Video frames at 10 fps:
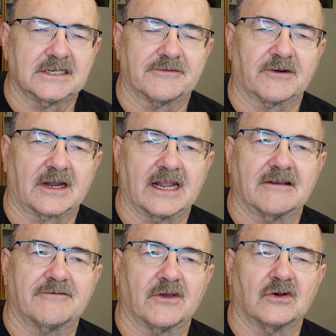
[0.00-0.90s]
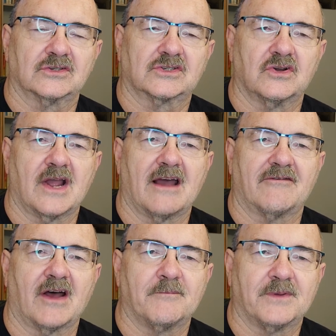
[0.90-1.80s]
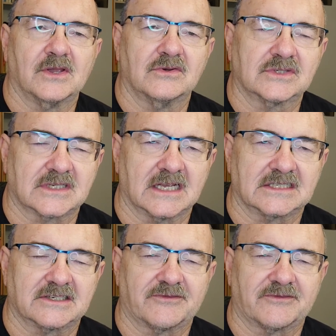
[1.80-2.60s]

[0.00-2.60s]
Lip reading: to forgive those who have abused us,